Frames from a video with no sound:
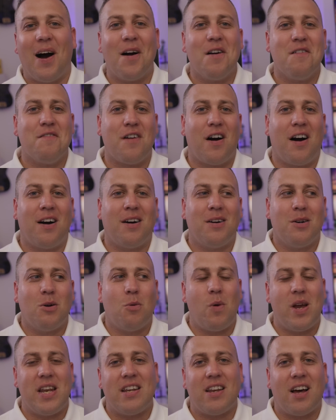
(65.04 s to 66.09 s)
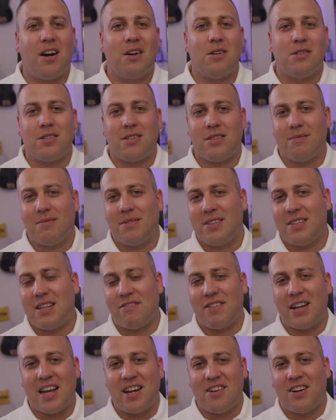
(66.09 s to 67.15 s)
over Windows
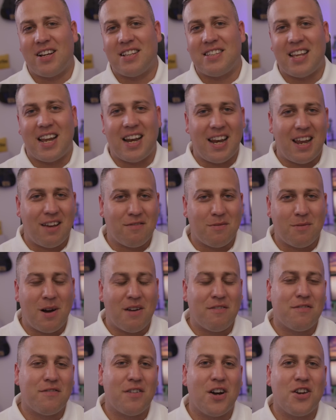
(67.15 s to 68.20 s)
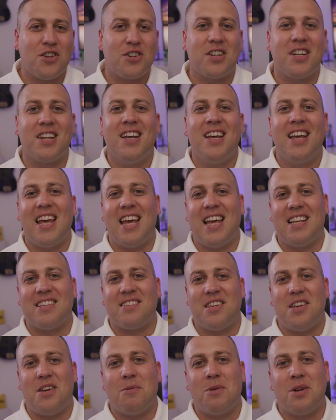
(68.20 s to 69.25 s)
seven, eight, nine, ten, eleven, whatever version it
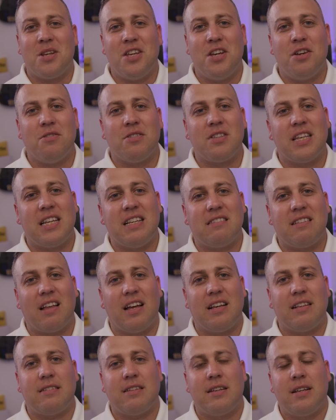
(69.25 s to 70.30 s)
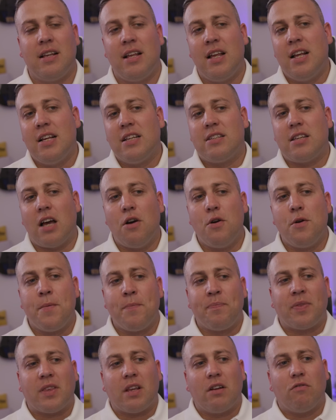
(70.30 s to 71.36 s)
is that you want to use these days. So
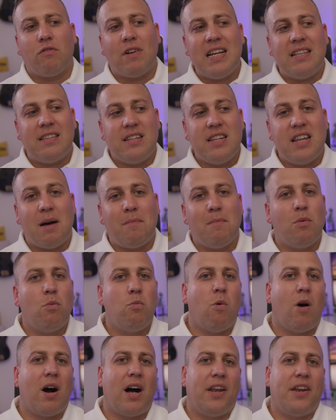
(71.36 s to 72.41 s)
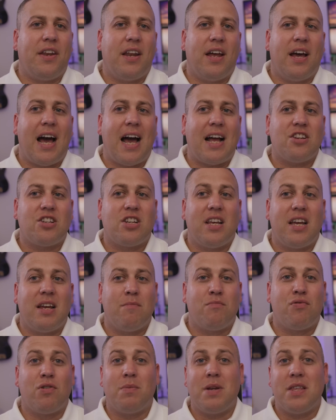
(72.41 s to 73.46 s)
reason number one, actually,
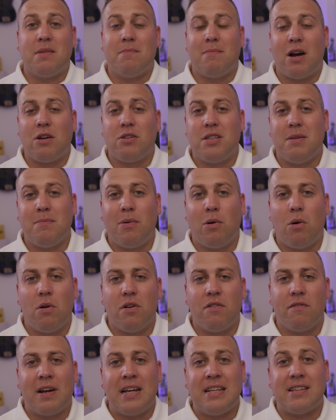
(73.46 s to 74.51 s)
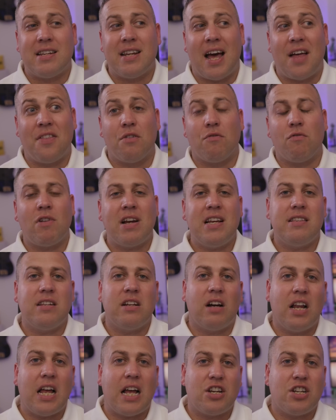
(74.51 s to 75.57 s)
and probably the most important reason, and the
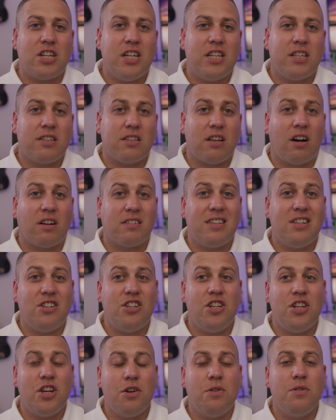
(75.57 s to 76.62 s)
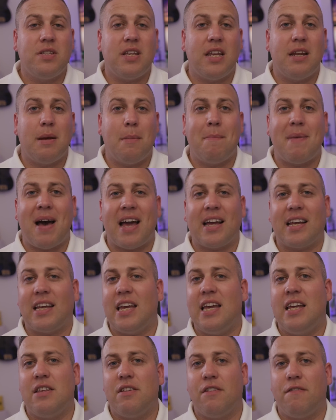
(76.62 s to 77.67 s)
reason I actually started using Mac
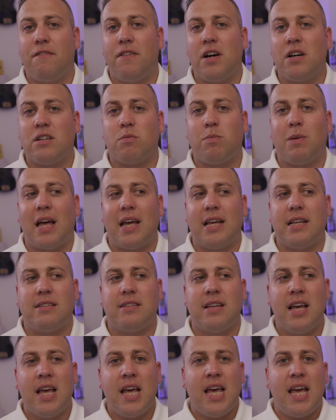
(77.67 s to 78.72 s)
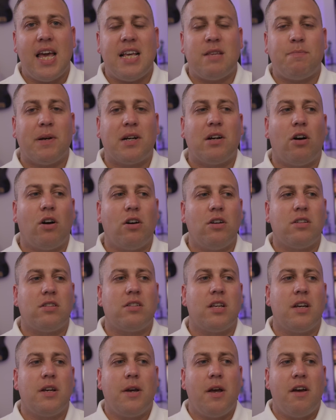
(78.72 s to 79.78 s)
in the first place, is
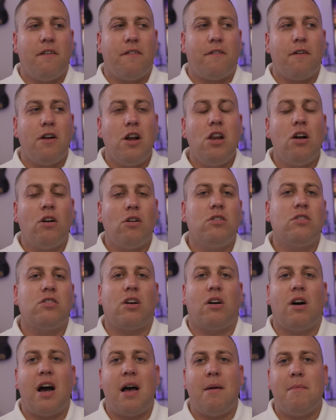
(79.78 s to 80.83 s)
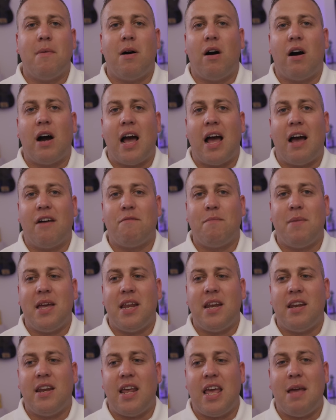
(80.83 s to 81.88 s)
because for a long time, I have
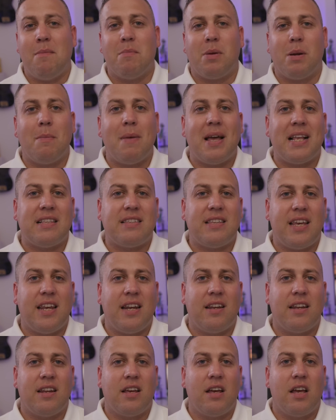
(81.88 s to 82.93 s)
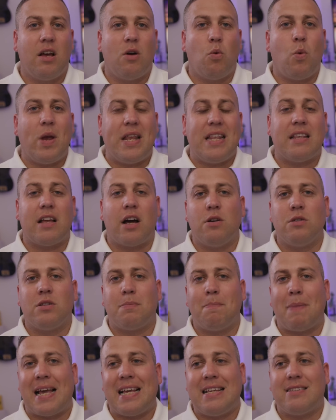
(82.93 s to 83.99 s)
been implementing
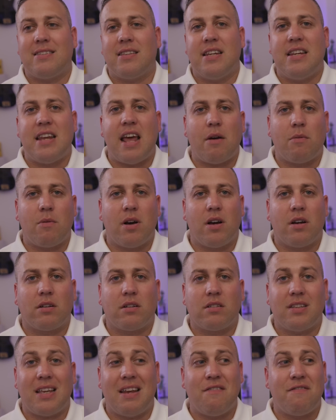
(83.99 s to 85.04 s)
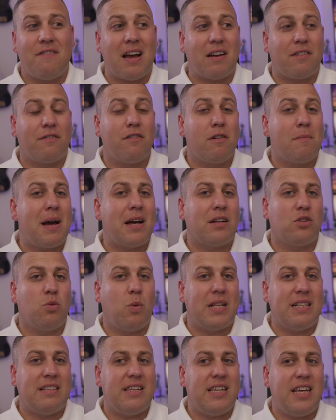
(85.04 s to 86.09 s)
Windows-based networks. In fact, for about
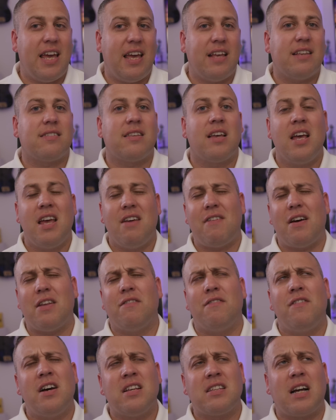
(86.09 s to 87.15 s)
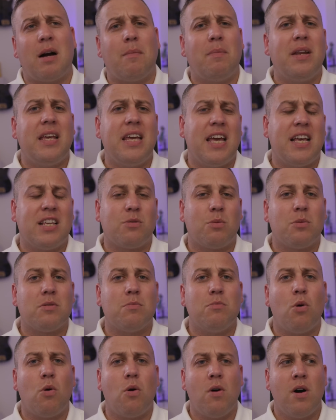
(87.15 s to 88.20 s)
twenty years. In fact, the first couple of years was
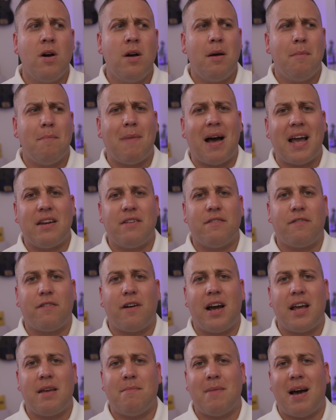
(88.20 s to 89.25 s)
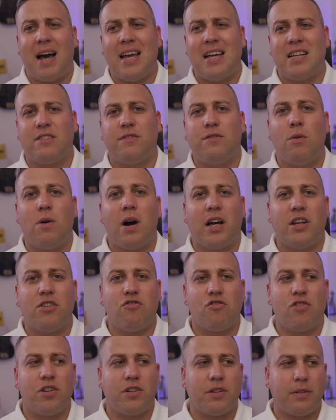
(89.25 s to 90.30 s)
more mainframe, A S four
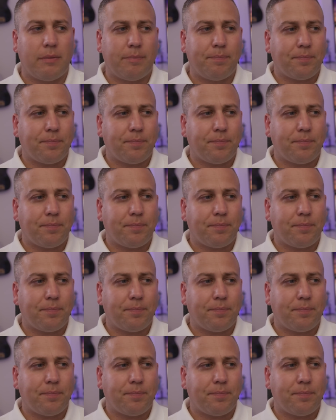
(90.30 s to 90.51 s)
hundred,